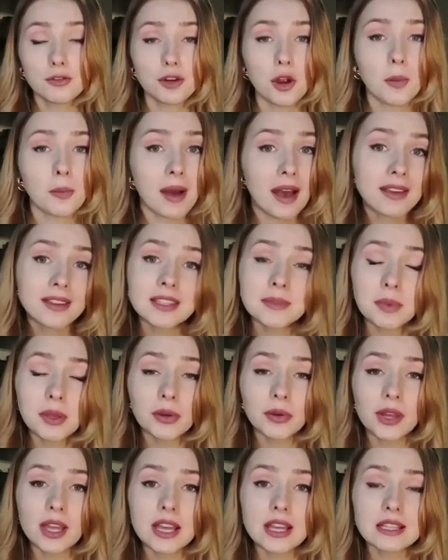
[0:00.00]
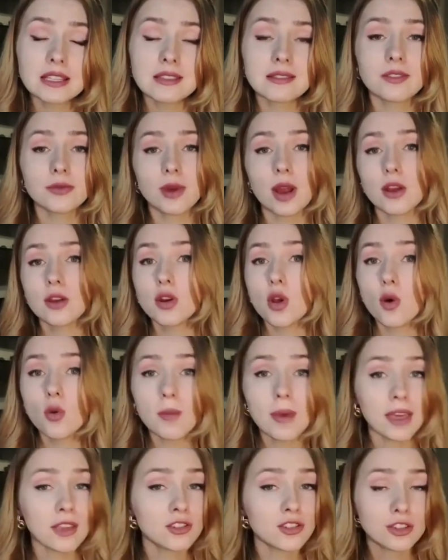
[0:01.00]
From my experience, there are no
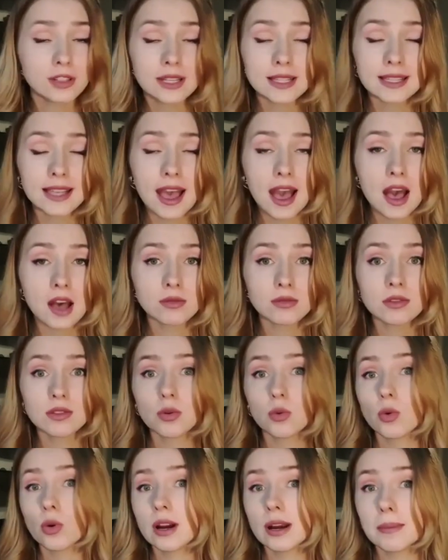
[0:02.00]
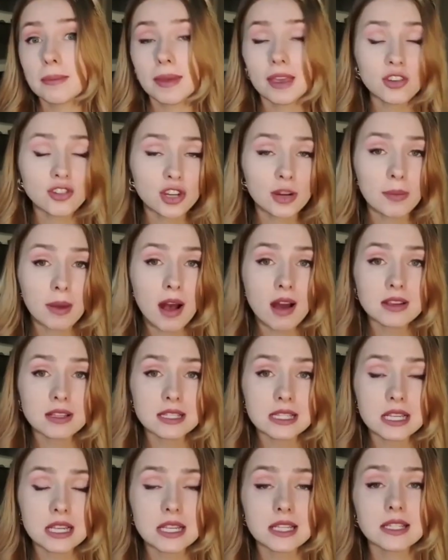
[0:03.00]
major discounts or major
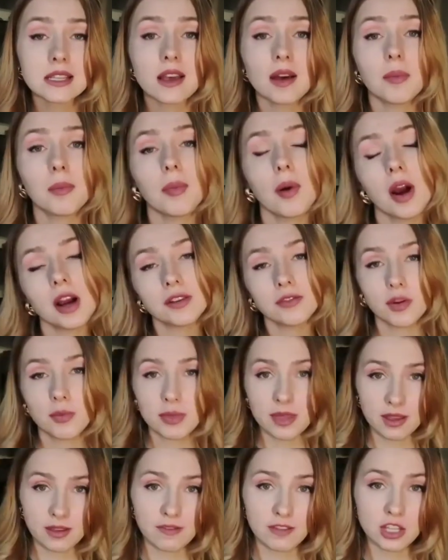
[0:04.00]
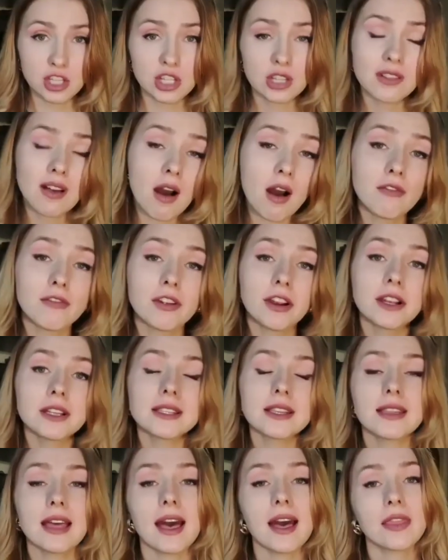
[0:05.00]
bonuses apart from the official
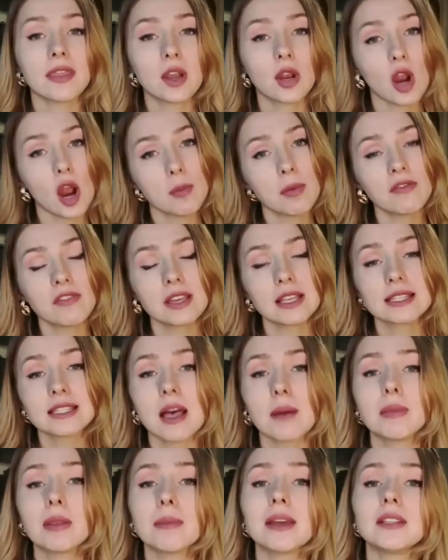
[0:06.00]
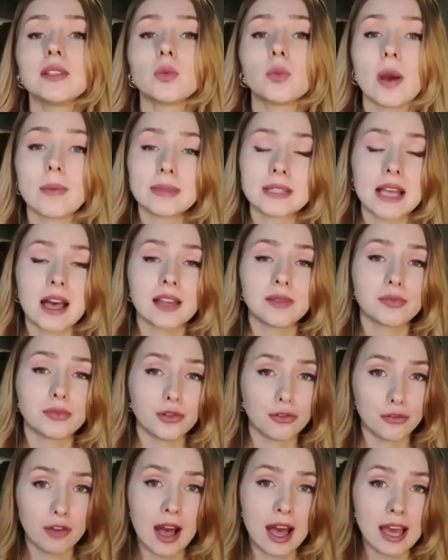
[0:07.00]
offers that the CarboFix supplement website
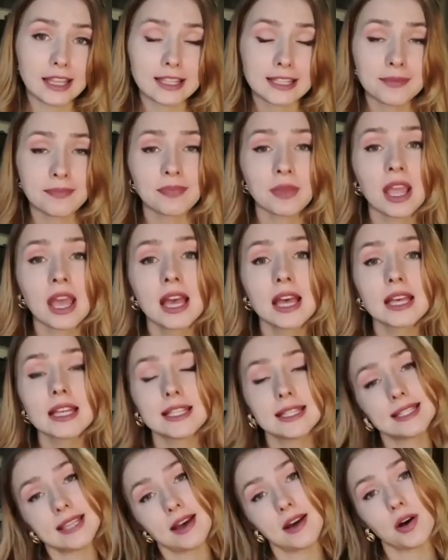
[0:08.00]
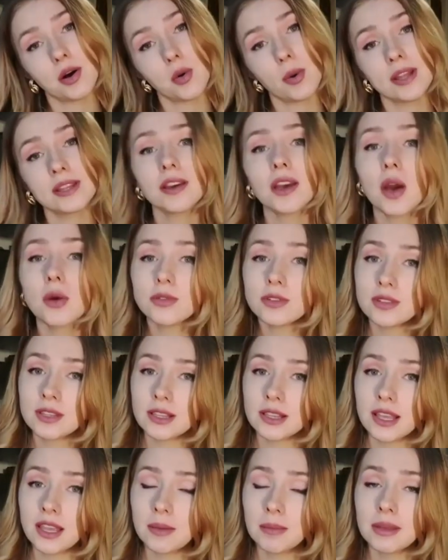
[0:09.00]
provides. So when you go to
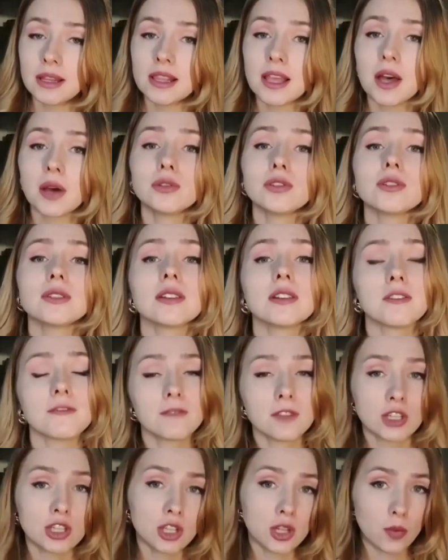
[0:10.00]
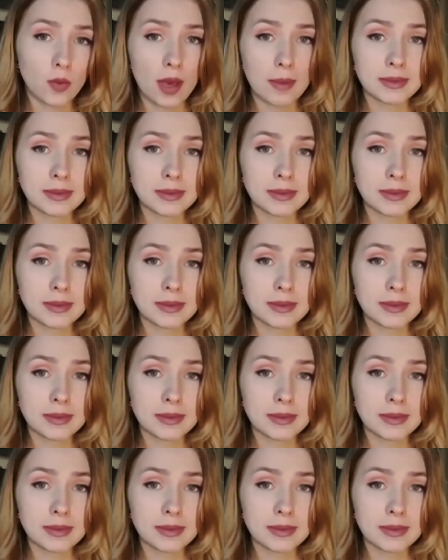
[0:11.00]
the link below to the official